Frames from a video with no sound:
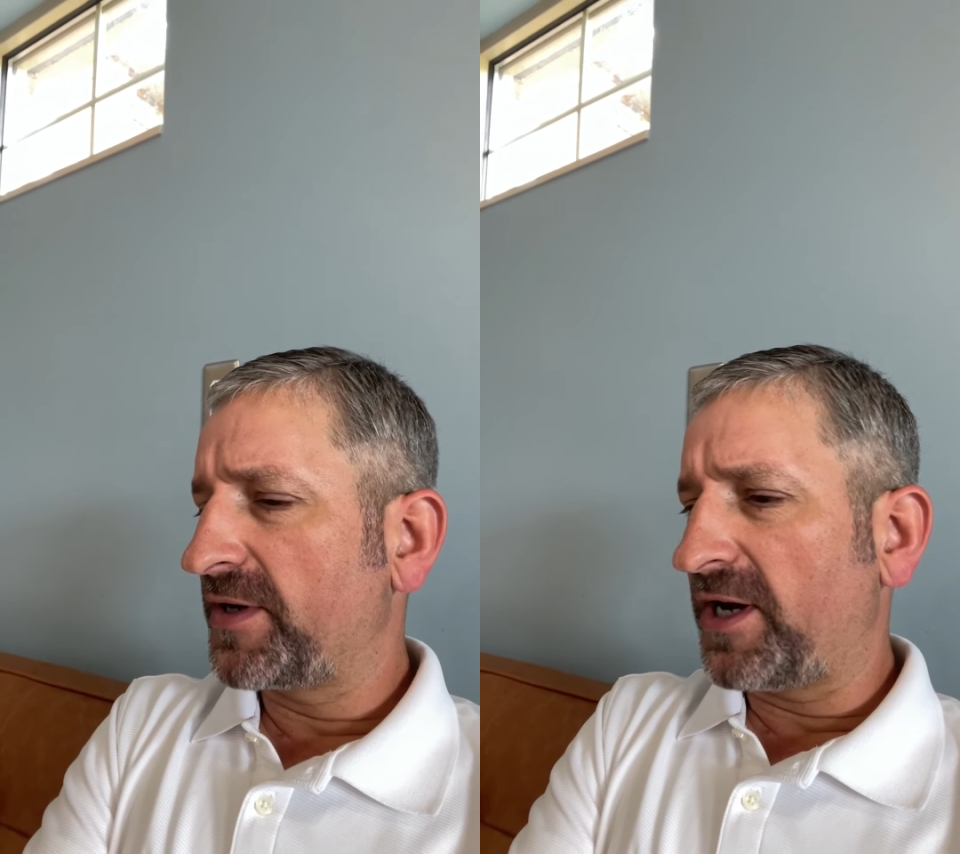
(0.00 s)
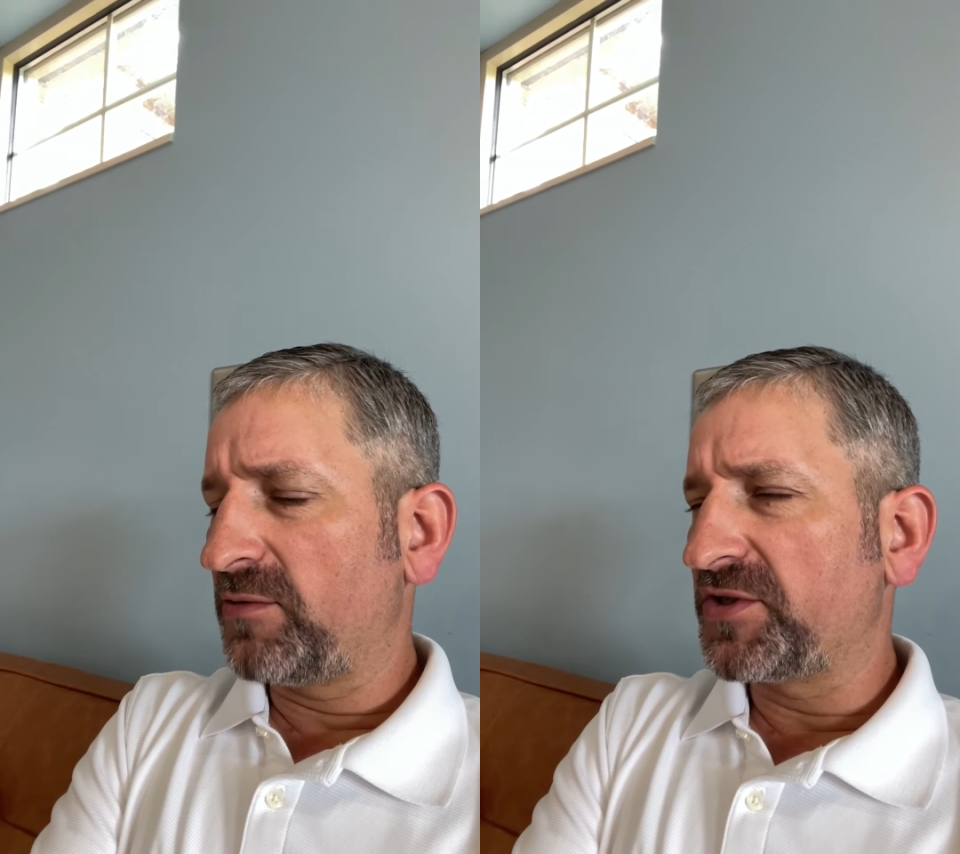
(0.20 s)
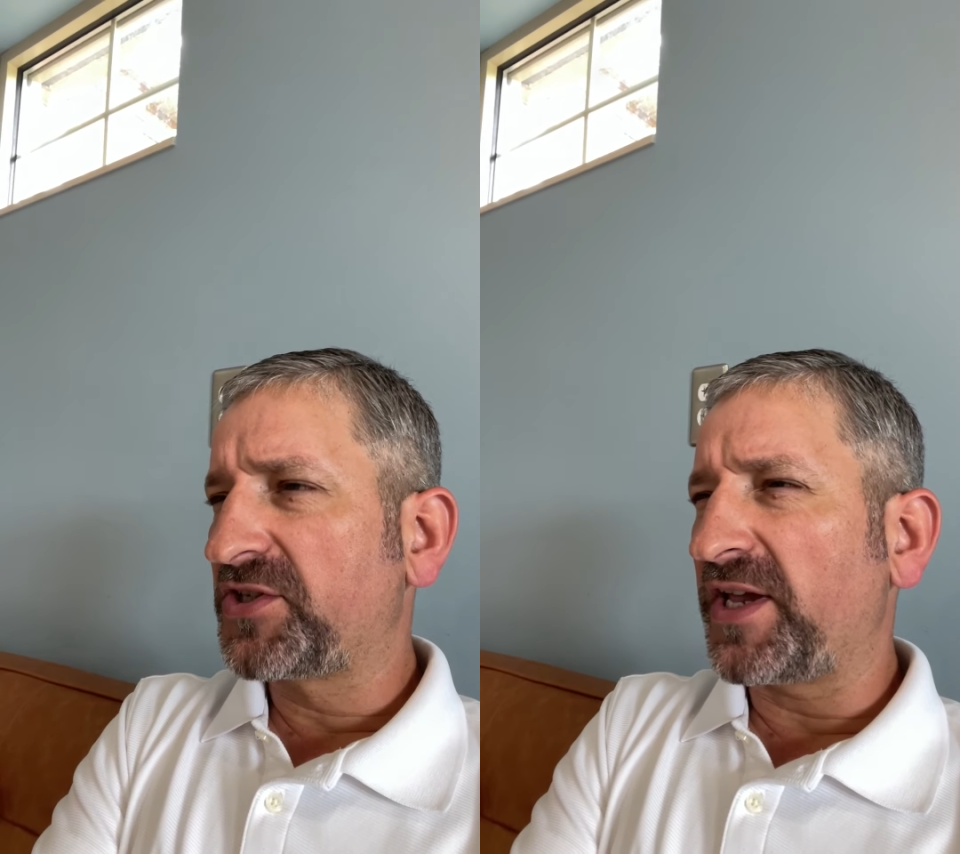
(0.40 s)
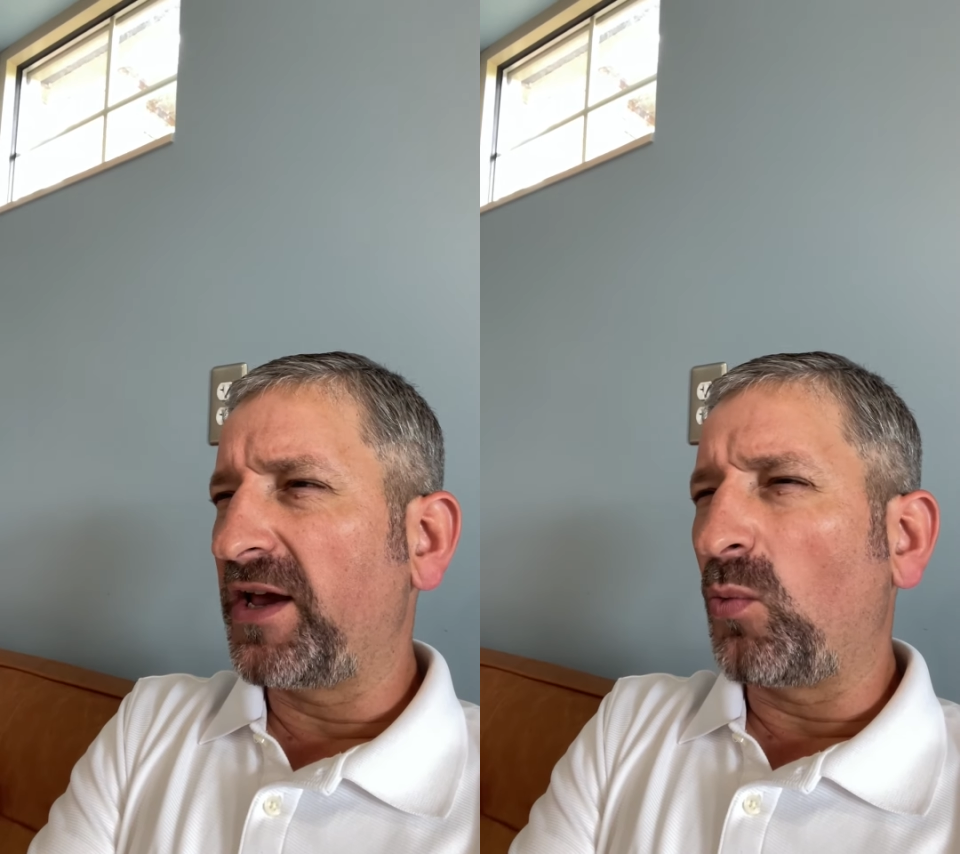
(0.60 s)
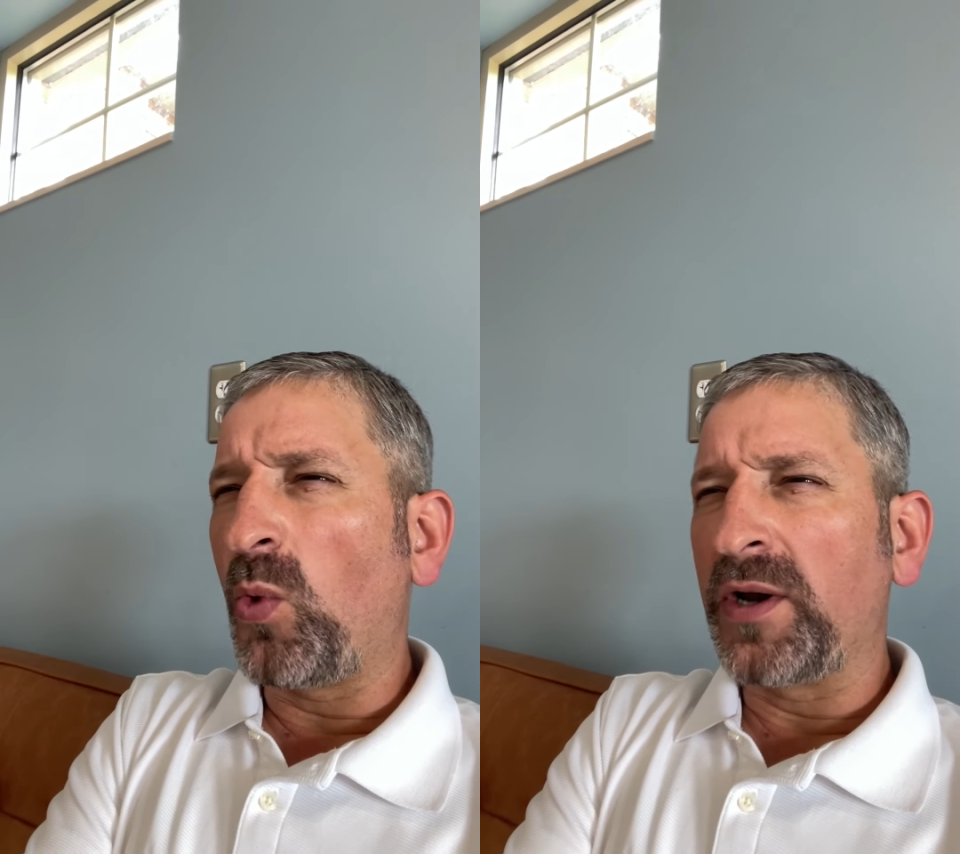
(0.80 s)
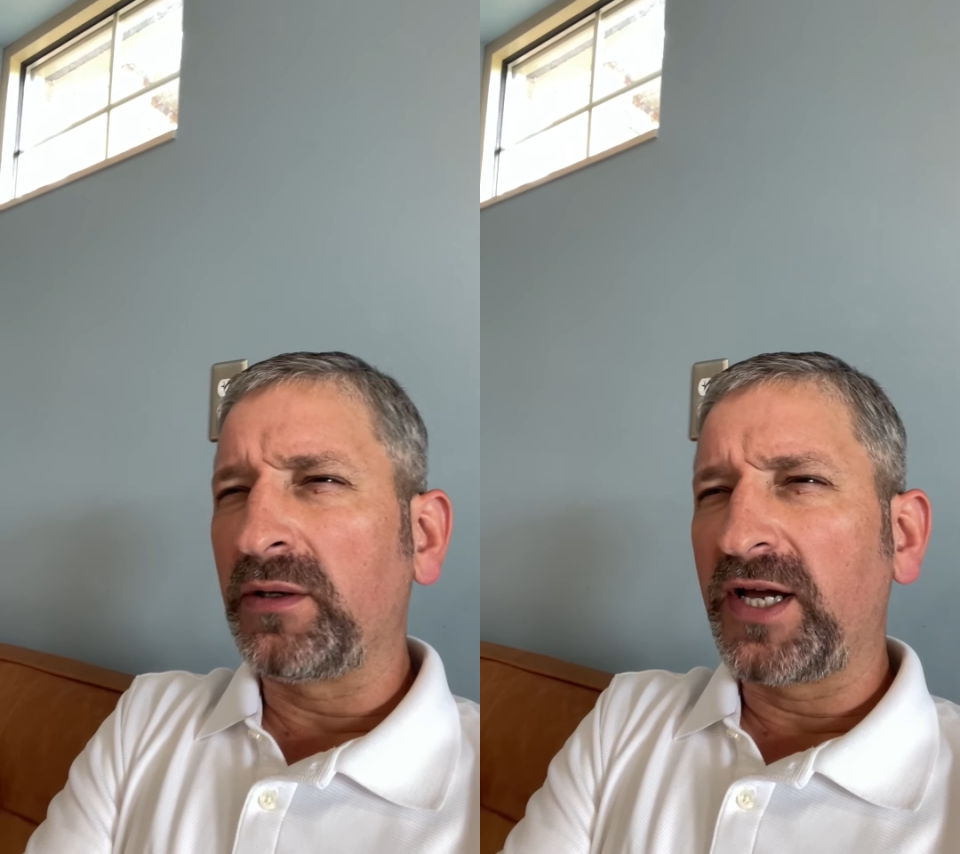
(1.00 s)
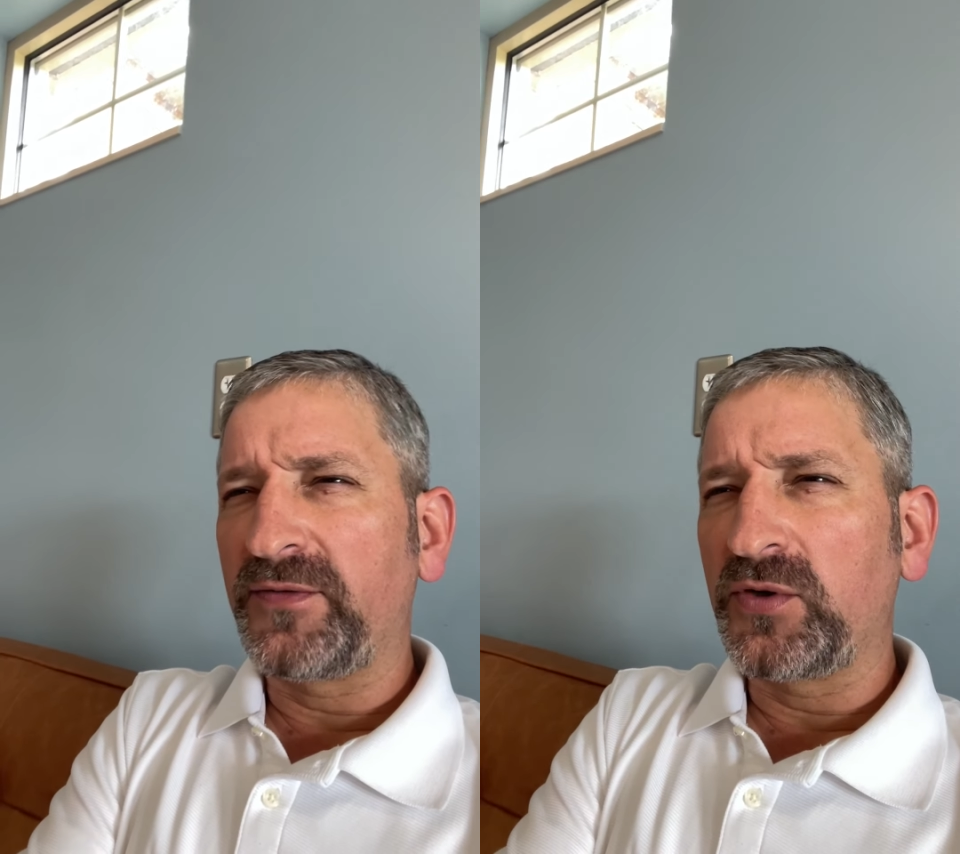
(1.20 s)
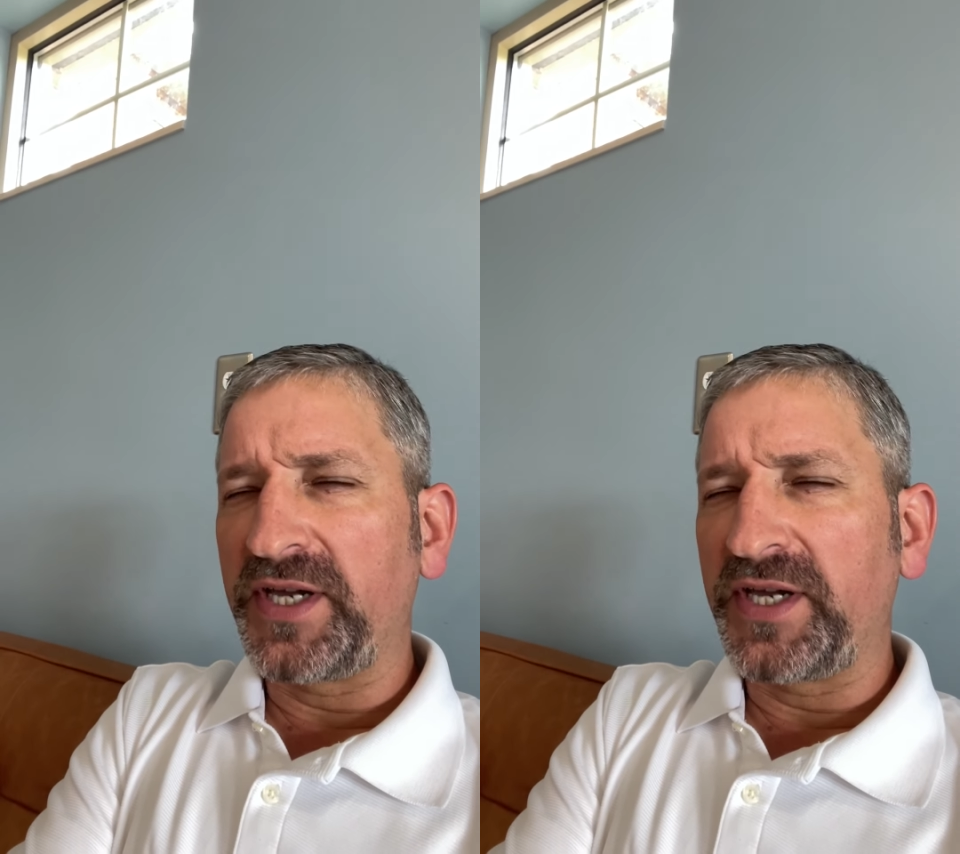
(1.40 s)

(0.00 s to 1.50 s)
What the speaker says: I would say at one level